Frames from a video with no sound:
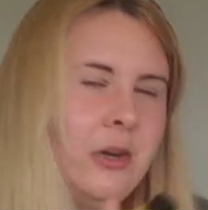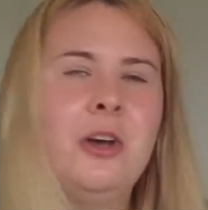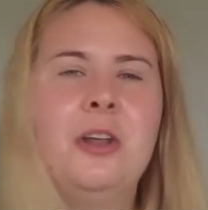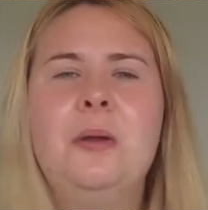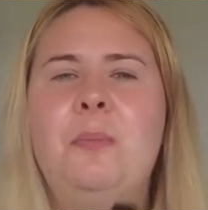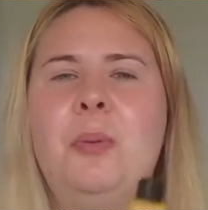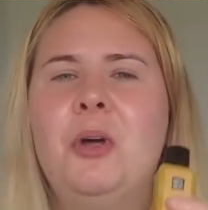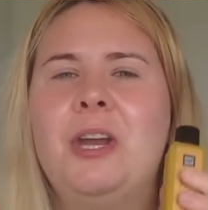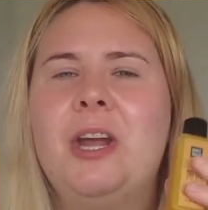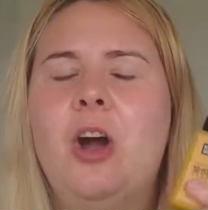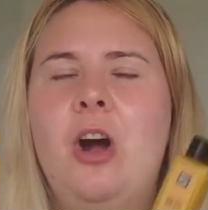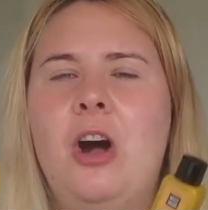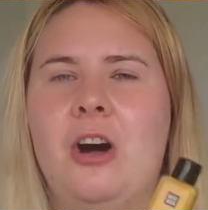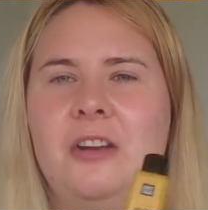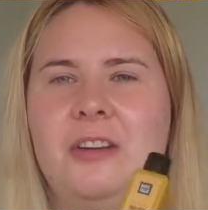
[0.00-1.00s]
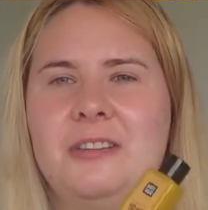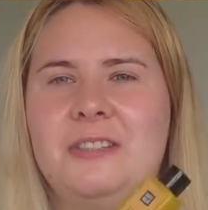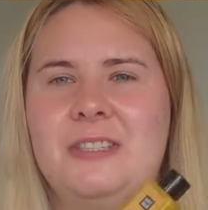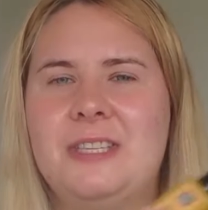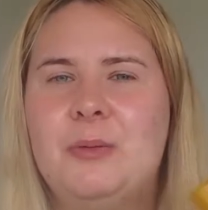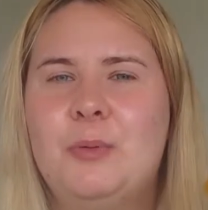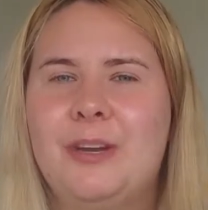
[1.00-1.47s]
gonna put it on and
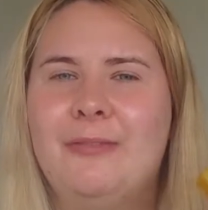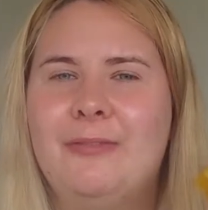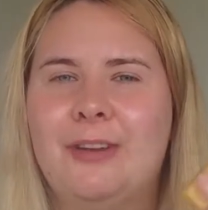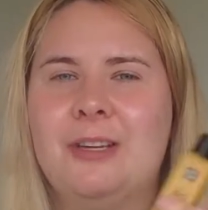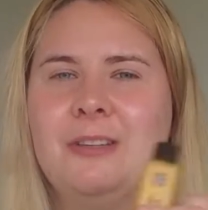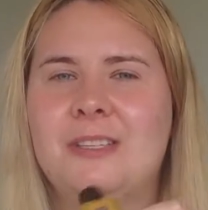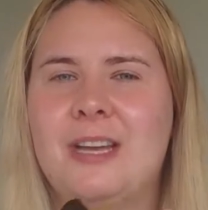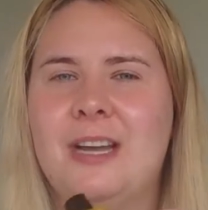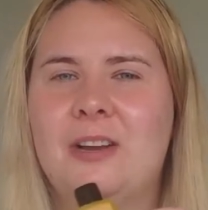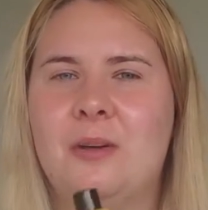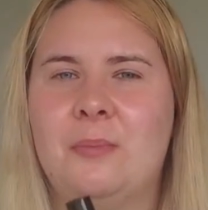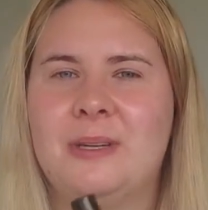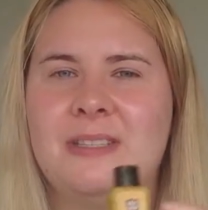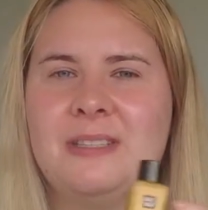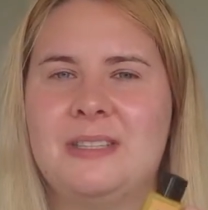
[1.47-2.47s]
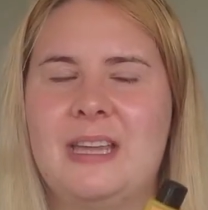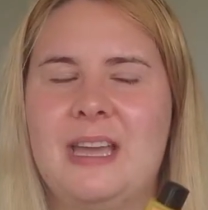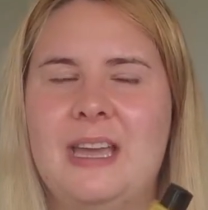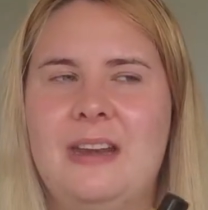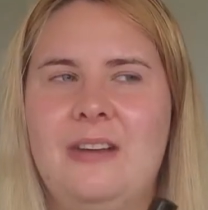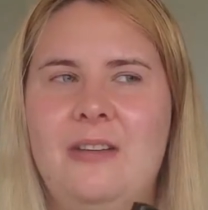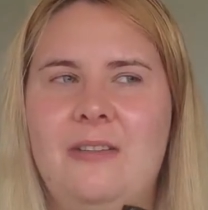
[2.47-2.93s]
see what it feels like on my skin.